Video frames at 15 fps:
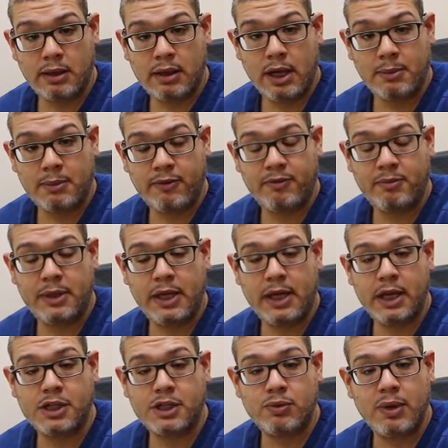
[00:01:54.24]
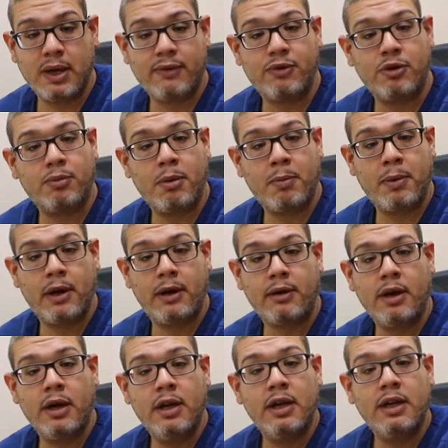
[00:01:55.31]
type of medication we have to
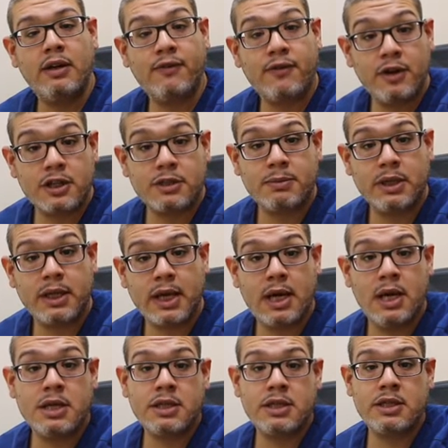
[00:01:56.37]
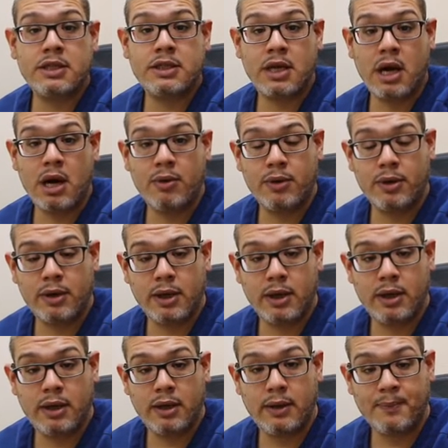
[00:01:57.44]
prepare. The first medication is
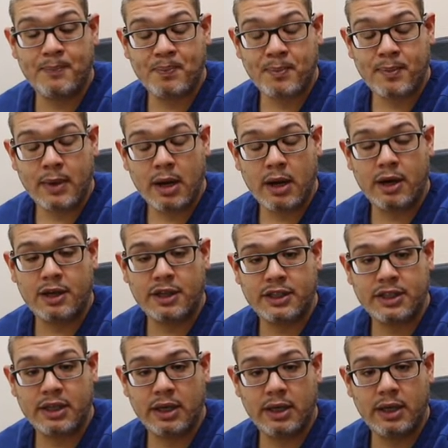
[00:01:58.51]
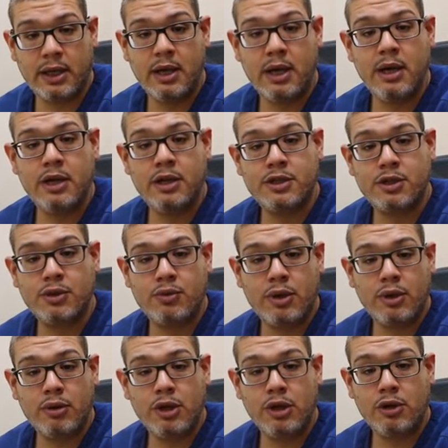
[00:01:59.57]
our RSI. So
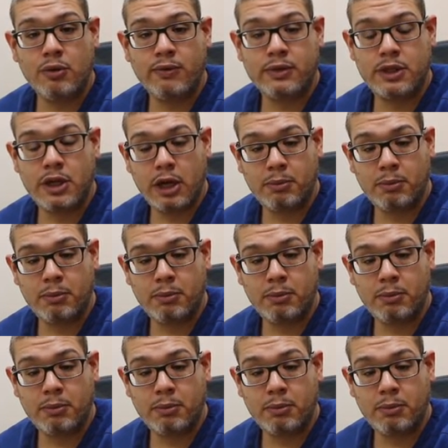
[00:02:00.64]
we will use the